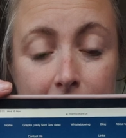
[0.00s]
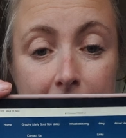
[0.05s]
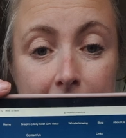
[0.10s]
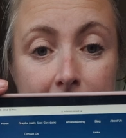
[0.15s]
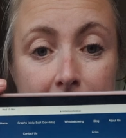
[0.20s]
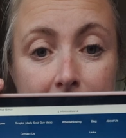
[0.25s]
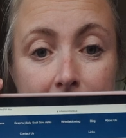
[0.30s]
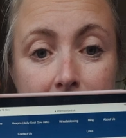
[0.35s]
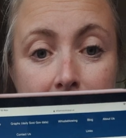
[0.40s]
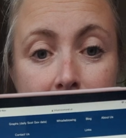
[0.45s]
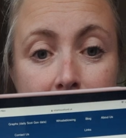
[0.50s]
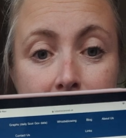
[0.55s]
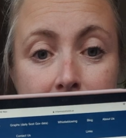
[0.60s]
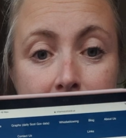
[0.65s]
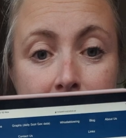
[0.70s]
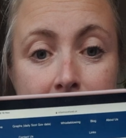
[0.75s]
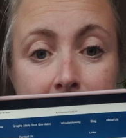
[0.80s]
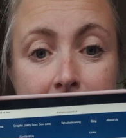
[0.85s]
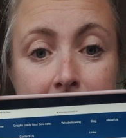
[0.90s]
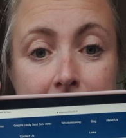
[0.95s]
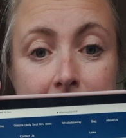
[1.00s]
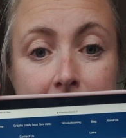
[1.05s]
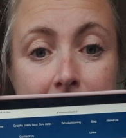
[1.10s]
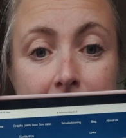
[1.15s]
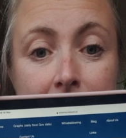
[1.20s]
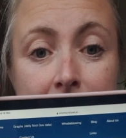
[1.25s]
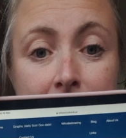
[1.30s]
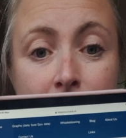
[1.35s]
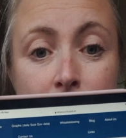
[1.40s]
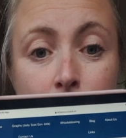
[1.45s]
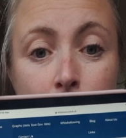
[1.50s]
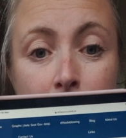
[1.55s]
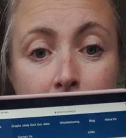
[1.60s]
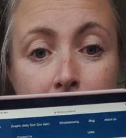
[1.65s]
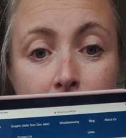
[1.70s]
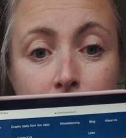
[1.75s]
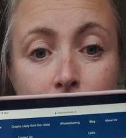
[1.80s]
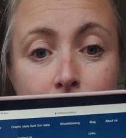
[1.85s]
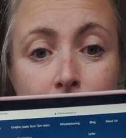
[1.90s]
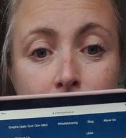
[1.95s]
Like this
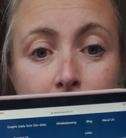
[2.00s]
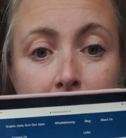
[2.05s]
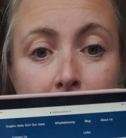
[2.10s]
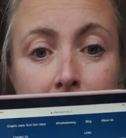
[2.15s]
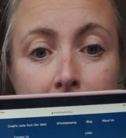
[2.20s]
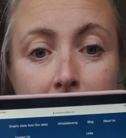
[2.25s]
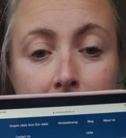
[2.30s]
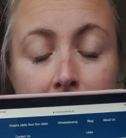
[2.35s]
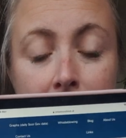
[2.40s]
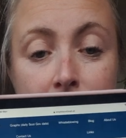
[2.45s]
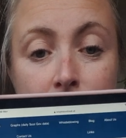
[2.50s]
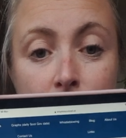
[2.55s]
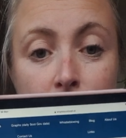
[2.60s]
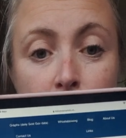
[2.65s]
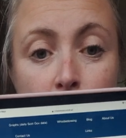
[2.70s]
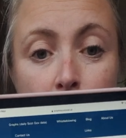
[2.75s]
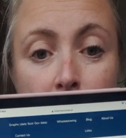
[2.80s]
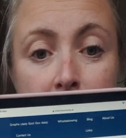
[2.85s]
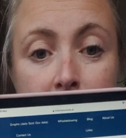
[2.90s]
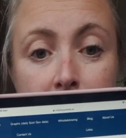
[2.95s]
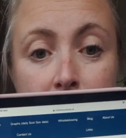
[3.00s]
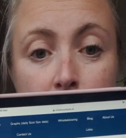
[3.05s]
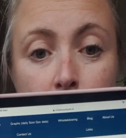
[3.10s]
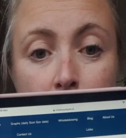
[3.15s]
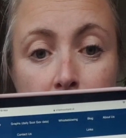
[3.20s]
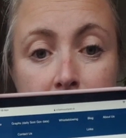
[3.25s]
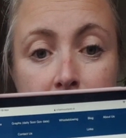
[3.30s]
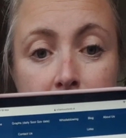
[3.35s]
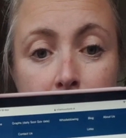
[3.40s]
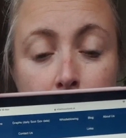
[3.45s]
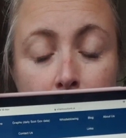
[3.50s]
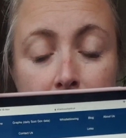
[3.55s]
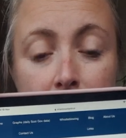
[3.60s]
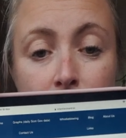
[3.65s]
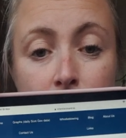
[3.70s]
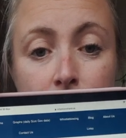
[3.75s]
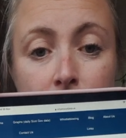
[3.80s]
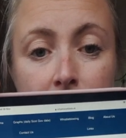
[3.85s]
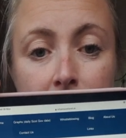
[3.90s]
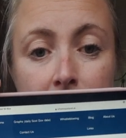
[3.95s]
wave and the 2020
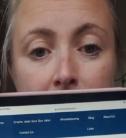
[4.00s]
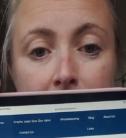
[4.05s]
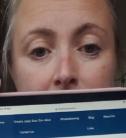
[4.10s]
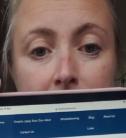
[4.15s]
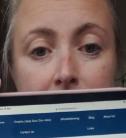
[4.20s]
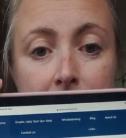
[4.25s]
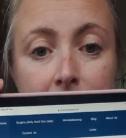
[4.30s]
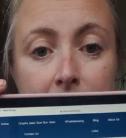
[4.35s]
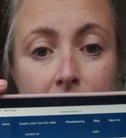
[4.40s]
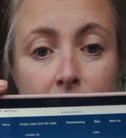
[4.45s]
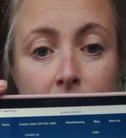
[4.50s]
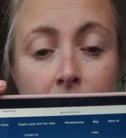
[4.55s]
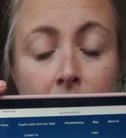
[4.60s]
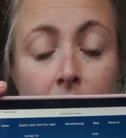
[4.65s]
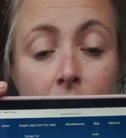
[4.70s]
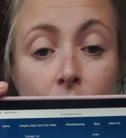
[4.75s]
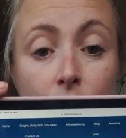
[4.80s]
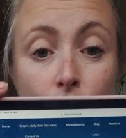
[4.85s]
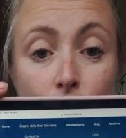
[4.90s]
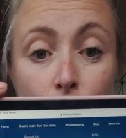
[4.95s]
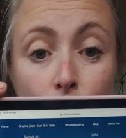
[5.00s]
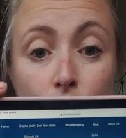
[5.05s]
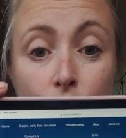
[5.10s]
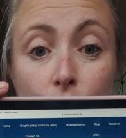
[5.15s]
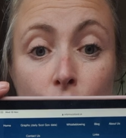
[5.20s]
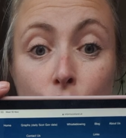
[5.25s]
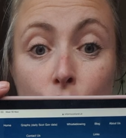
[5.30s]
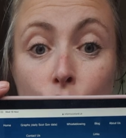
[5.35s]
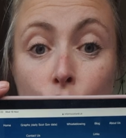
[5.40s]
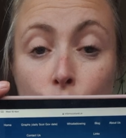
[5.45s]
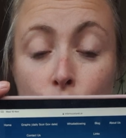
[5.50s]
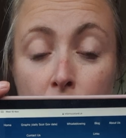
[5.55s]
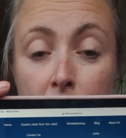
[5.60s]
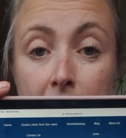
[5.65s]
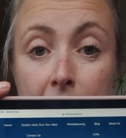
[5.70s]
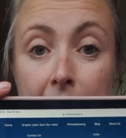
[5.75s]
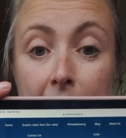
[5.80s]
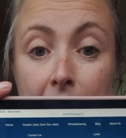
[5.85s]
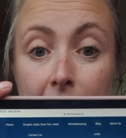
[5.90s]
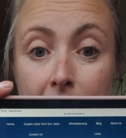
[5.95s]
wave at the end of the year look
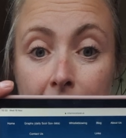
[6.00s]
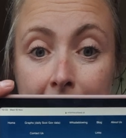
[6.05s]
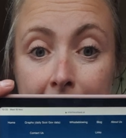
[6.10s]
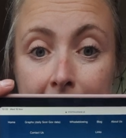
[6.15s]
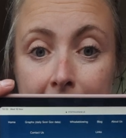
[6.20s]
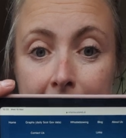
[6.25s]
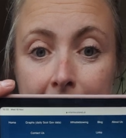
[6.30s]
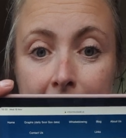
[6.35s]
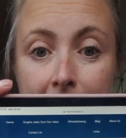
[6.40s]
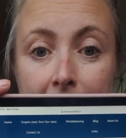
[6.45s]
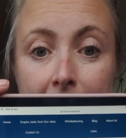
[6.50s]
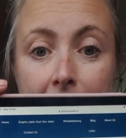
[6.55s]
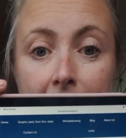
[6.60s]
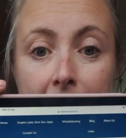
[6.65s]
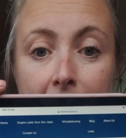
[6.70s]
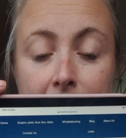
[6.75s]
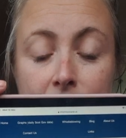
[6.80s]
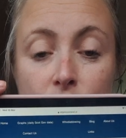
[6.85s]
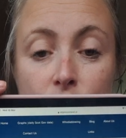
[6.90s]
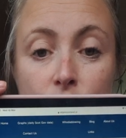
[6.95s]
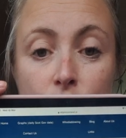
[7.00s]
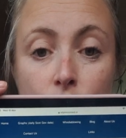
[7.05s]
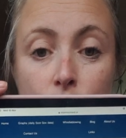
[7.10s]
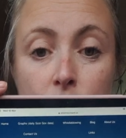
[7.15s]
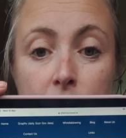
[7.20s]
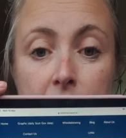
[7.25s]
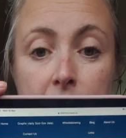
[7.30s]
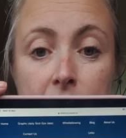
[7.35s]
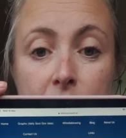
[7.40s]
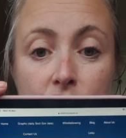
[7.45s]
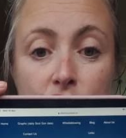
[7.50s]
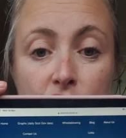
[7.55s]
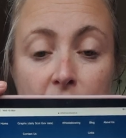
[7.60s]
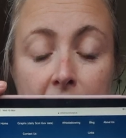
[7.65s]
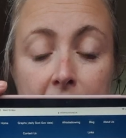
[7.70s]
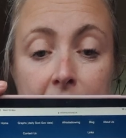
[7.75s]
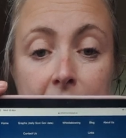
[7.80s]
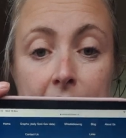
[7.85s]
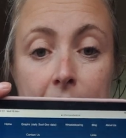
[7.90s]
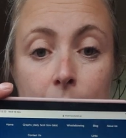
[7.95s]
really alike, and so does the
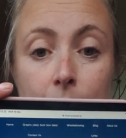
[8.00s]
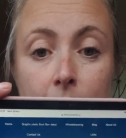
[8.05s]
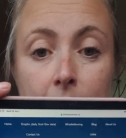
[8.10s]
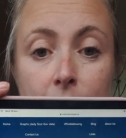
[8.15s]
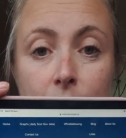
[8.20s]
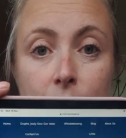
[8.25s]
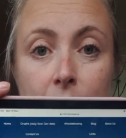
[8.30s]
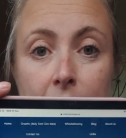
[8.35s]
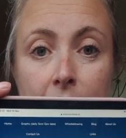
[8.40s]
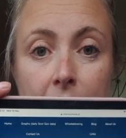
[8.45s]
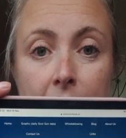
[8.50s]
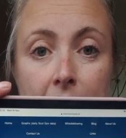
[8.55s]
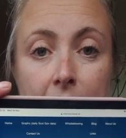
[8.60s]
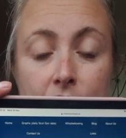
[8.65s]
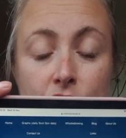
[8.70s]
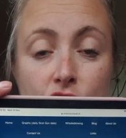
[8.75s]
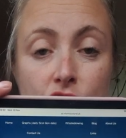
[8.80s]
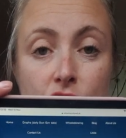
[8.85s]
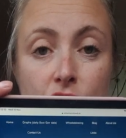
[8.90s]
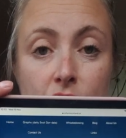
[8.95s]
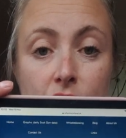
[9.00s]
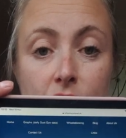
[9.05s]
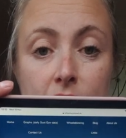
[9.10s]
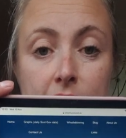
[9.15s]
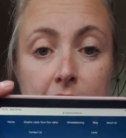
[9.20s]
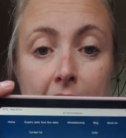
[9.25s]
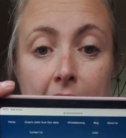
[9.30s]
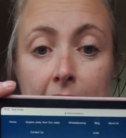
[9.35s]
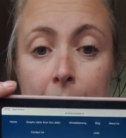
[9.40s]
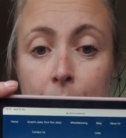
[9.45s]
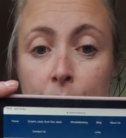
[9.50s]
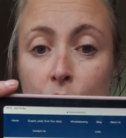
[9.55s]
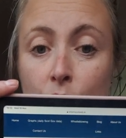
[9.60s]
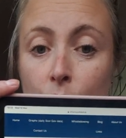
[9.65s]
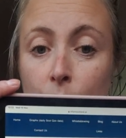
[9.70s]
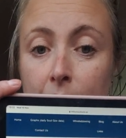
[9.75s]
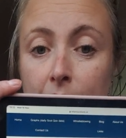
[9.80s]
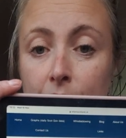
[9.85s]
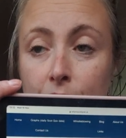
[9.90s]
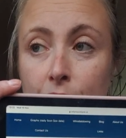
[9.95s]
January wave and last year's April
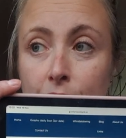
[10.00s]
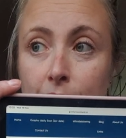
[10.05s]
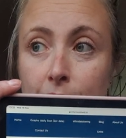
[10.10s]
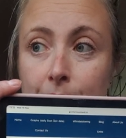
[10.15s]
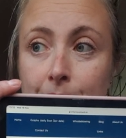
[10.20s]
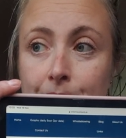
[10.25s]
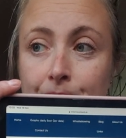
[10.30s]
wave.